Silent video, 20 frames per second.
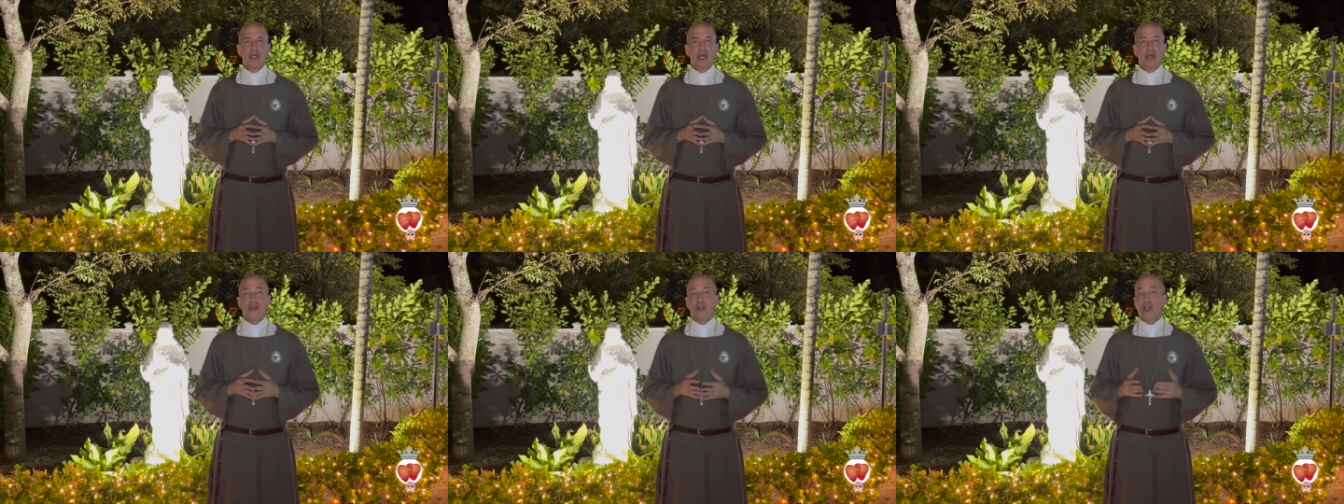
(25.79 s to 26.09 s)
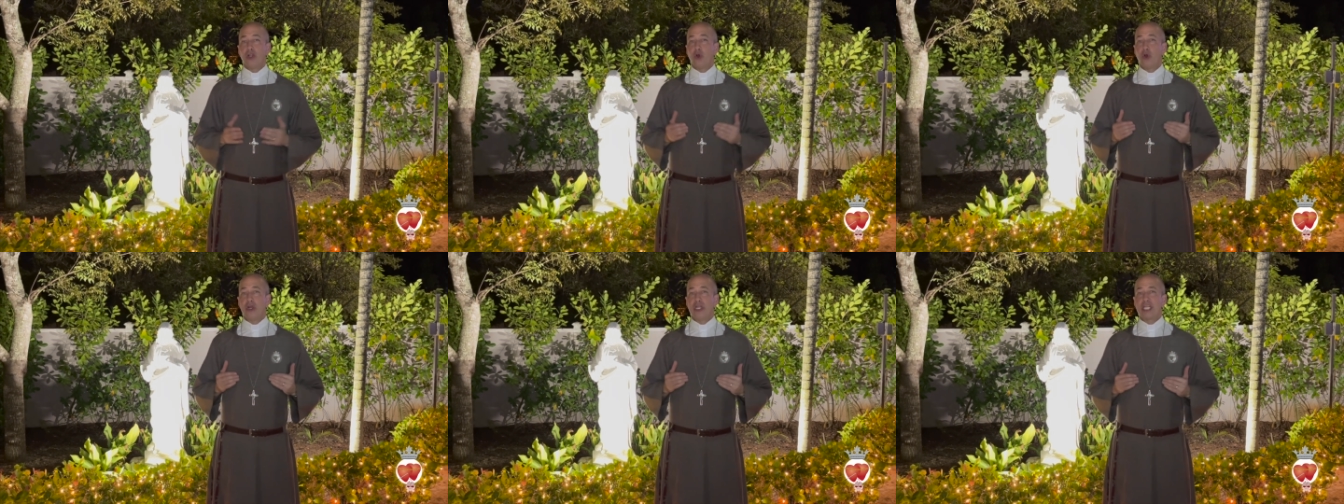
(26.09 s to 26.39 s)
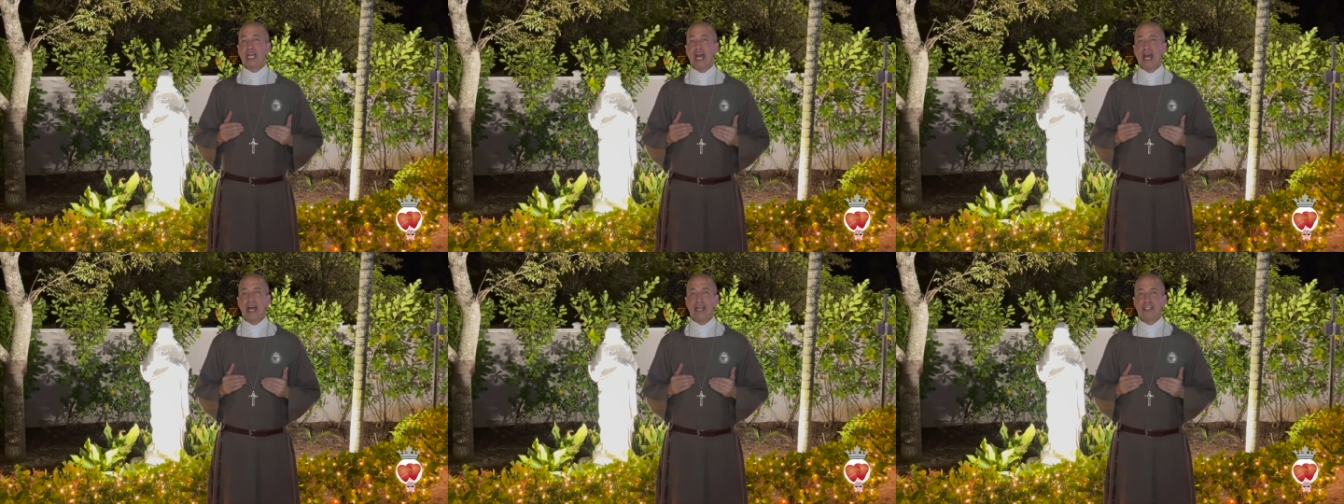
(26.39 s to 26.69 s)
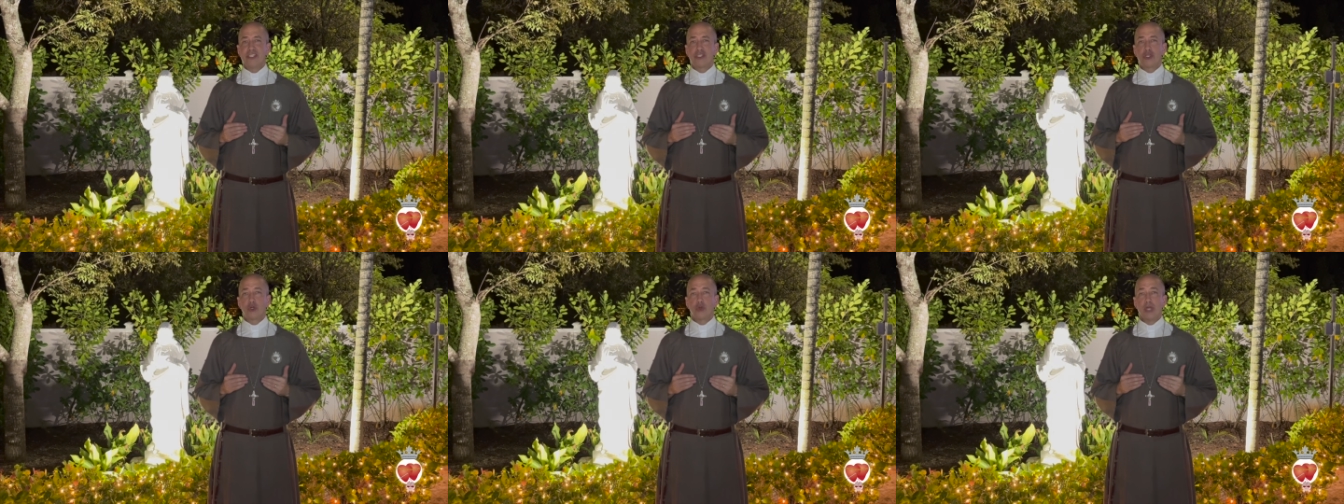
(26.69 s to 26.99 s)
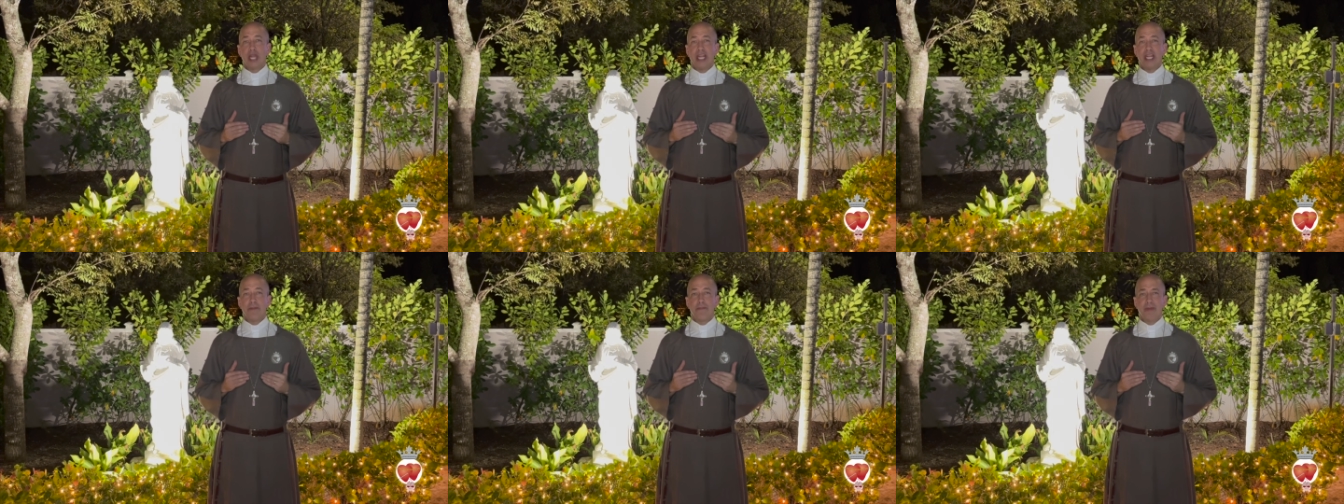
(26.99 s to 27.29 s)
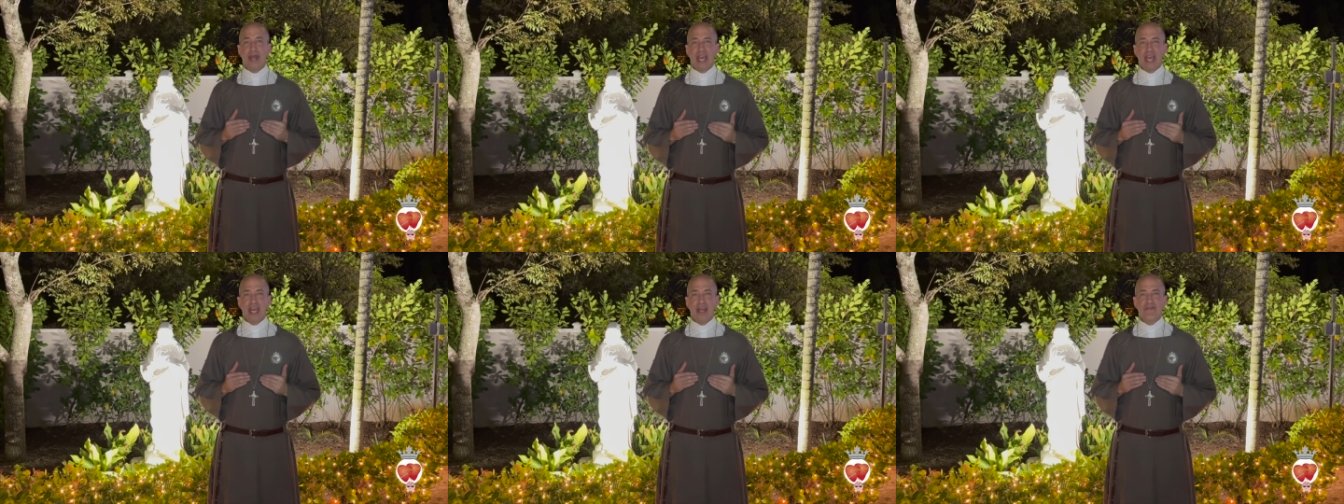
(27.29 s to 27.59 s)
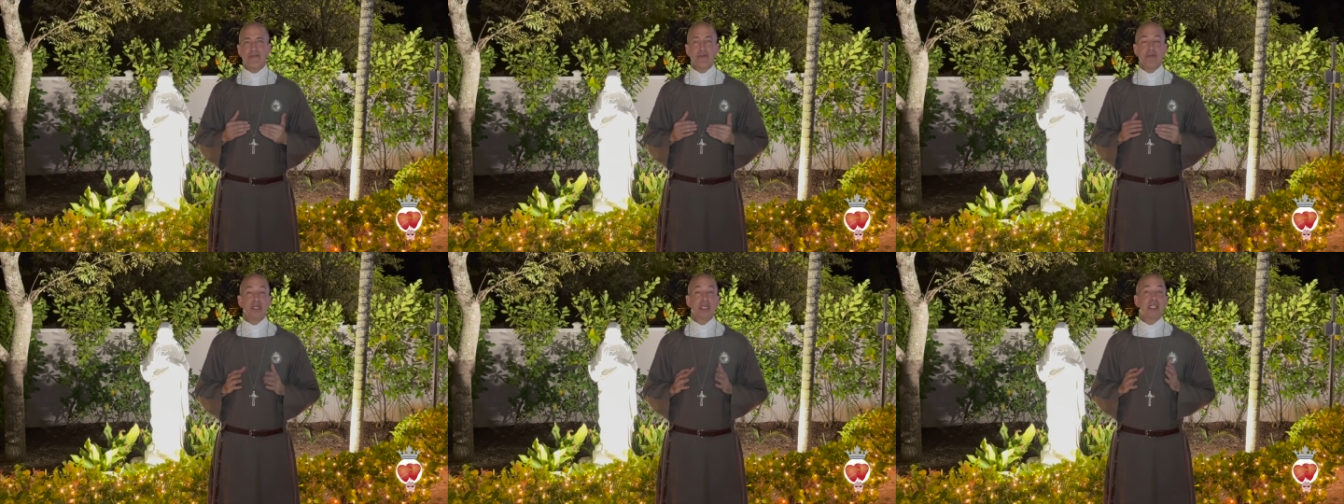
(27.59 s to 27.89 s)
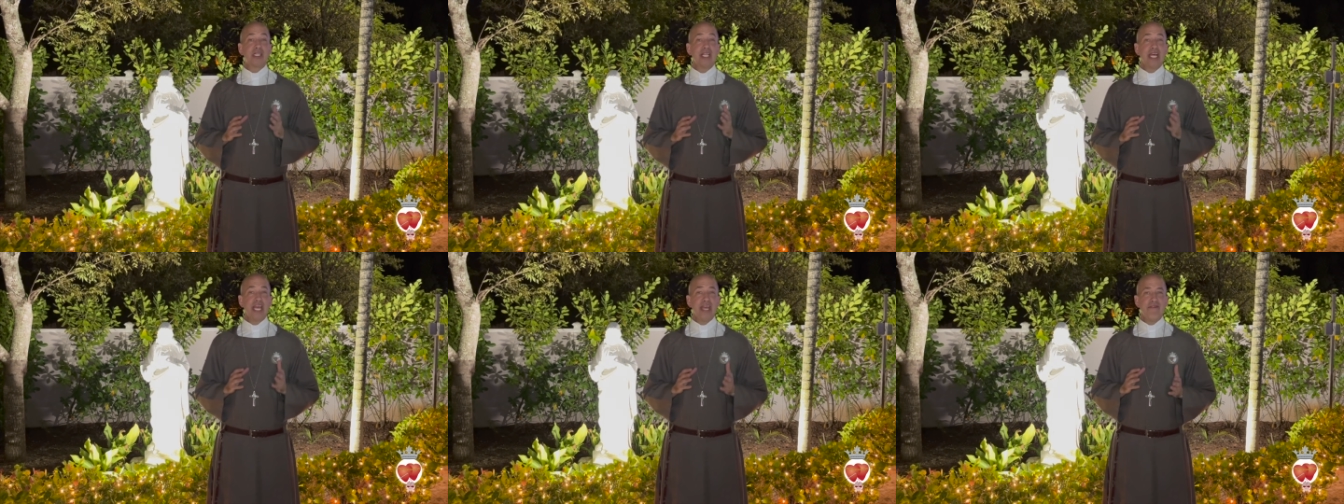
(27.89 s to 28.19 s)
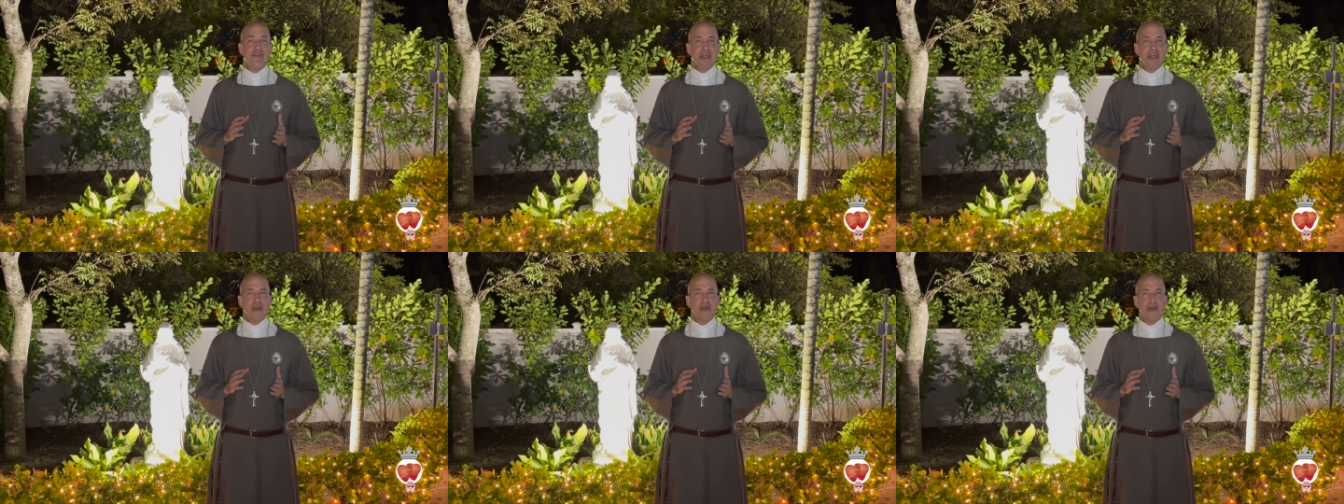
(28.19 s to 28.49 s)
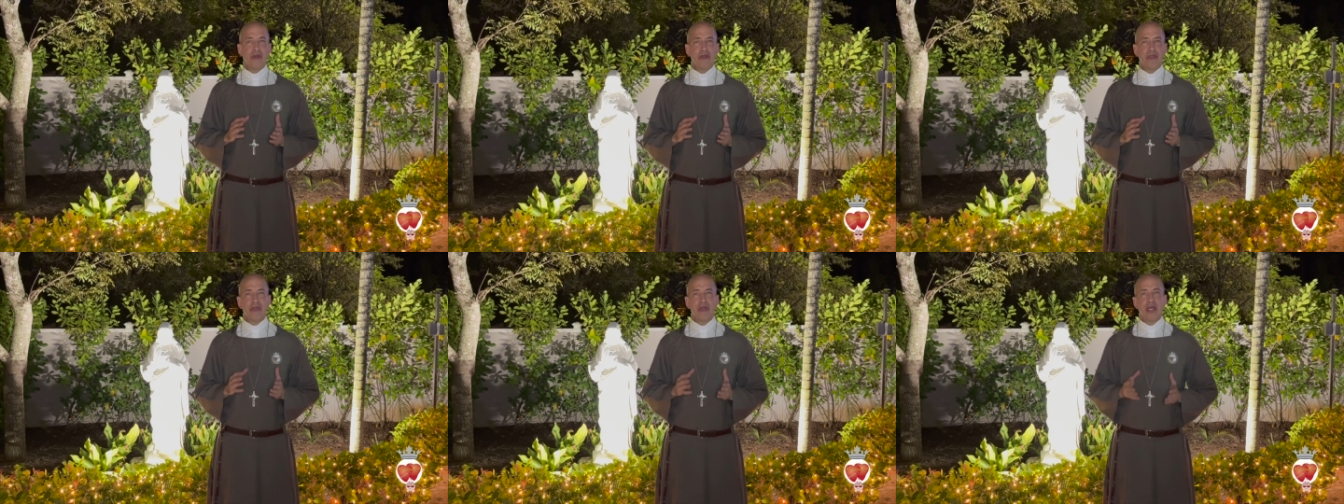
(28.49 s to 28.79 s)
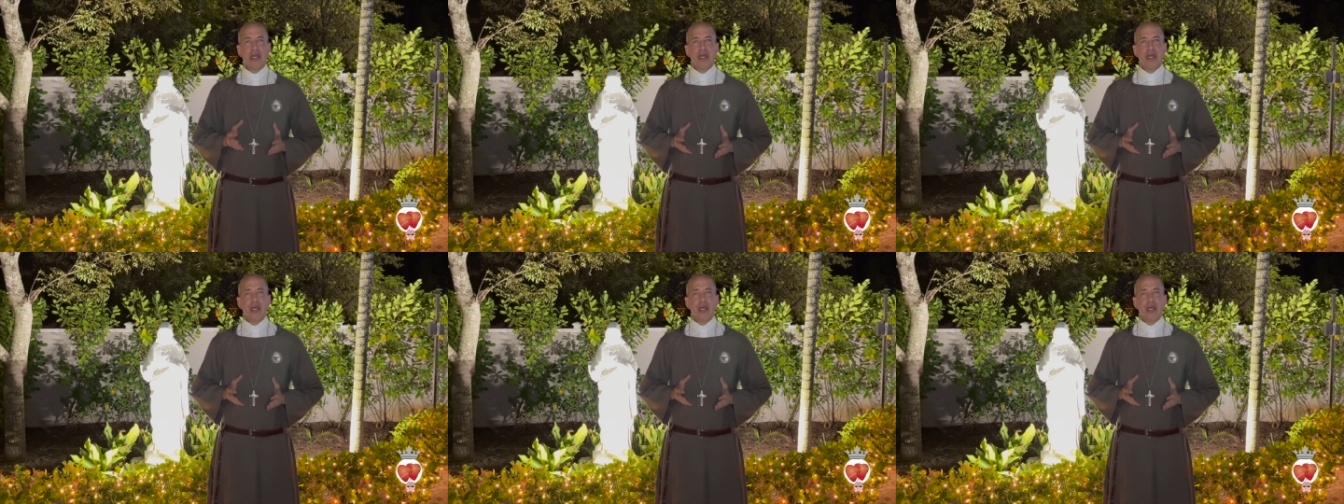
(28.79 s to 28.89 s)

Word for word: The Lord God has created man from the clay of the earth